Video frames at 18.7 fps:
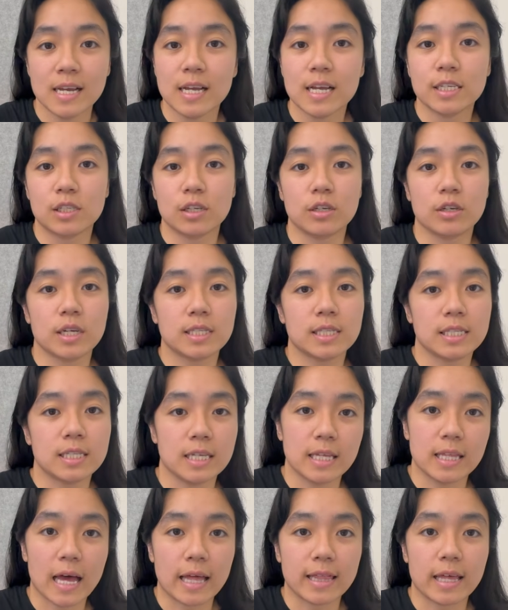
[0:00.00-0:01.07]
So you can see
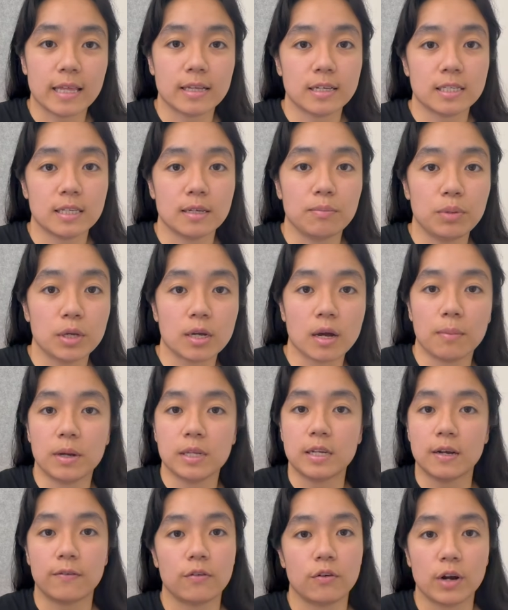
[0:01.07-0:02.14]
that that doesn't become a
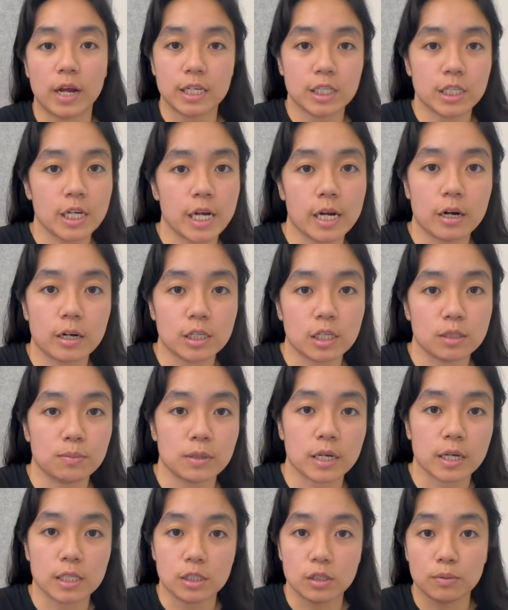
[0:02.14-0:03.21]
differentiator just
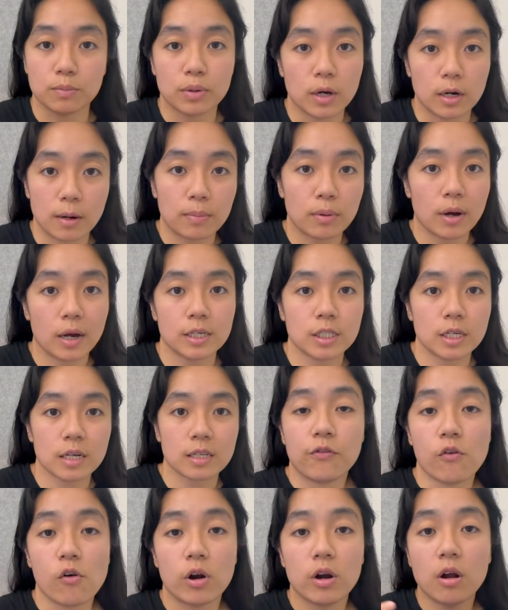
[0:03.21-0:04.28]
because you put a project.
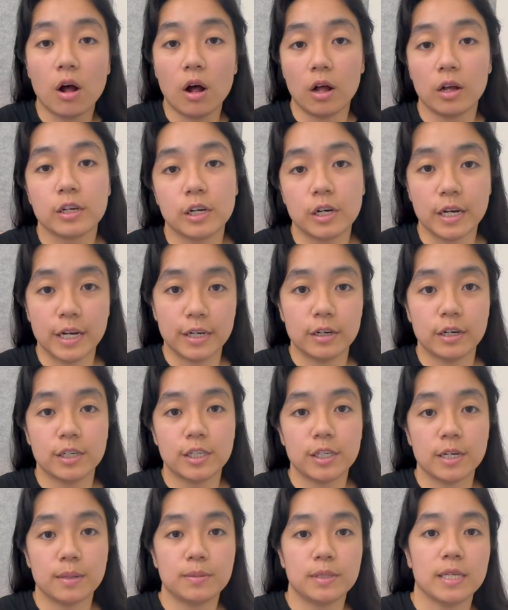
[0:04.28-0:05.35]
For all your
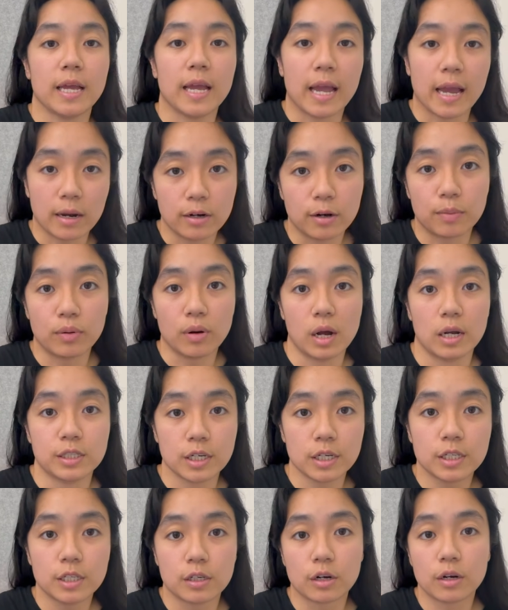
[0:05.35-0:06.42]
internships and your
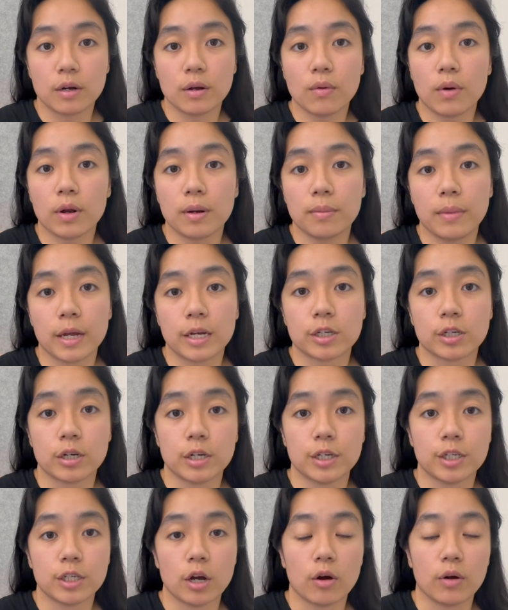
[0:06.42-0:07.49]
projects, you're going to want to make sure to
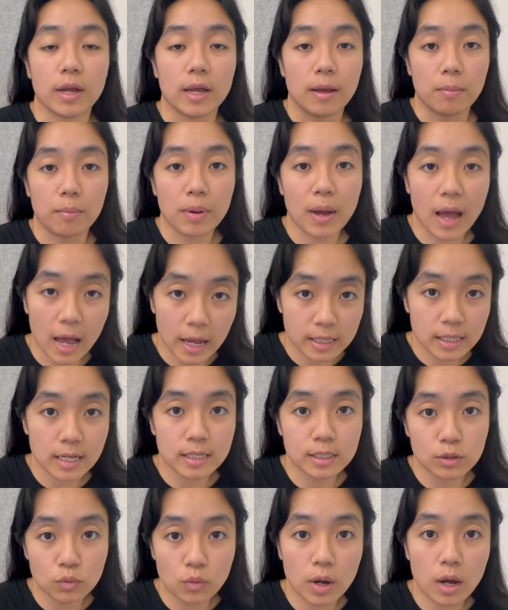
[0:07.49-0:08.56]
show impact
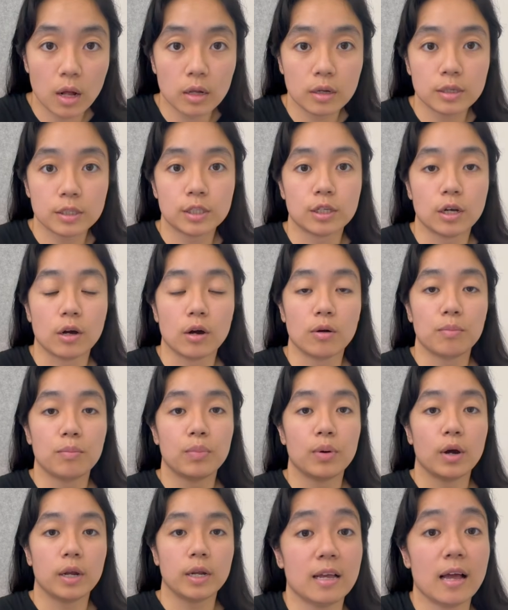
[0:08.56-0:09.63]
as well. So
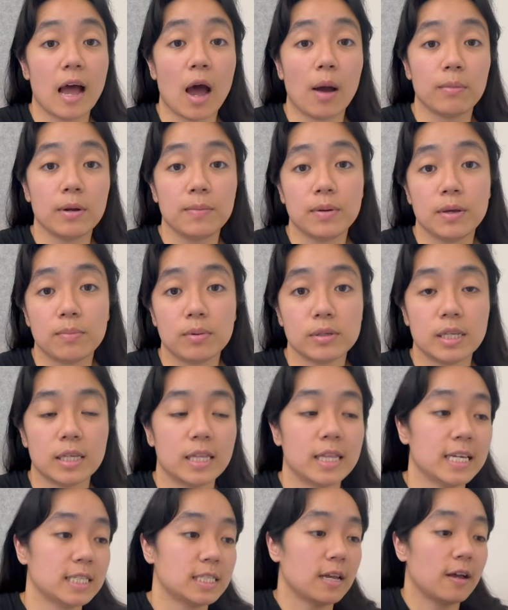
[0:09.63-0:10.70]
put how many people did
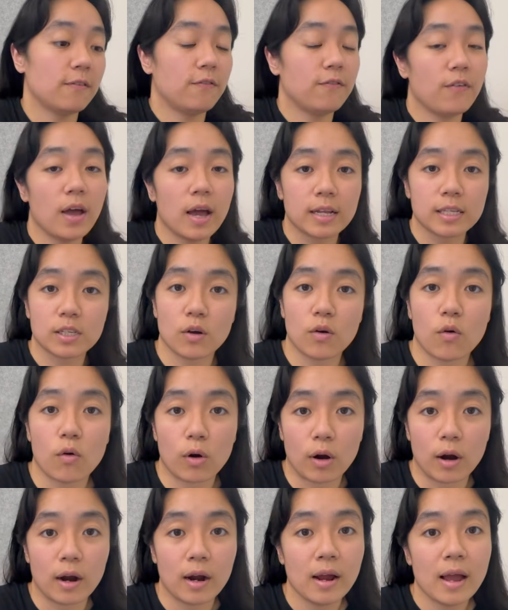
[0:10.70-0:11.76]
this affect,
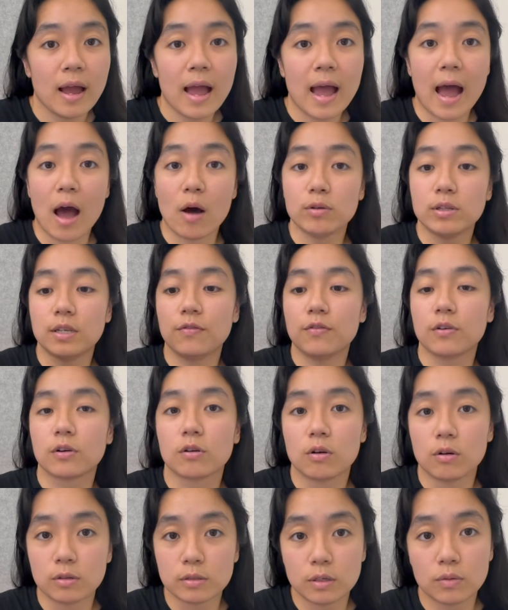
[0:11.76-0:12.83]
or how
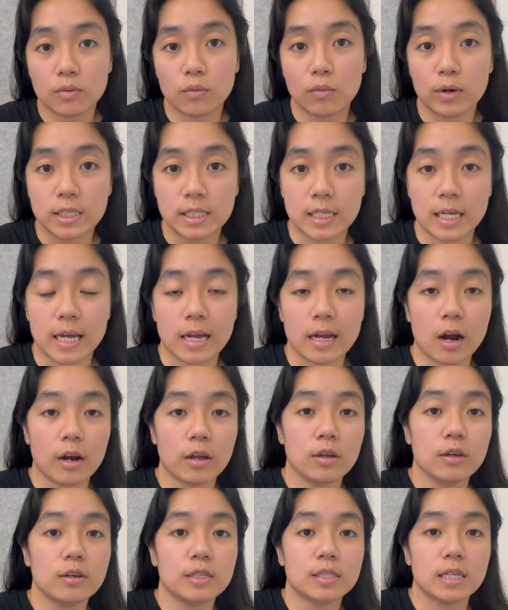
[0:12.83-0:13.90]
difficult was it? Are you
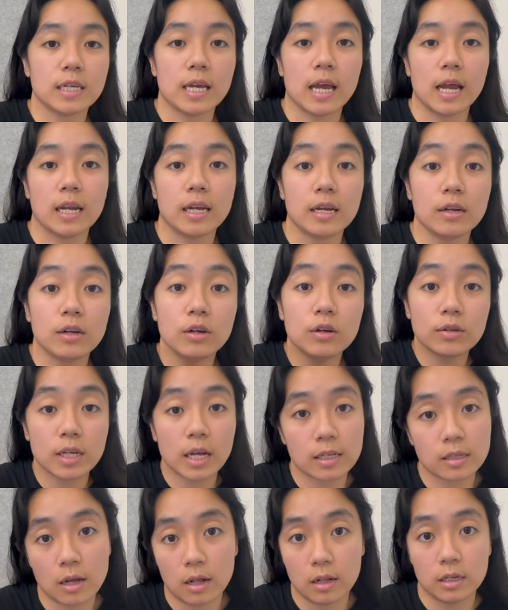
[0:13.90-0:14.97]
using any new
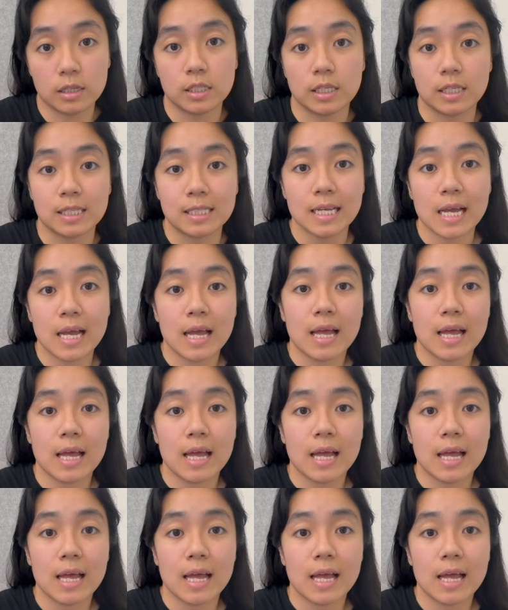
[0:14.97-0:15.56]
technologies?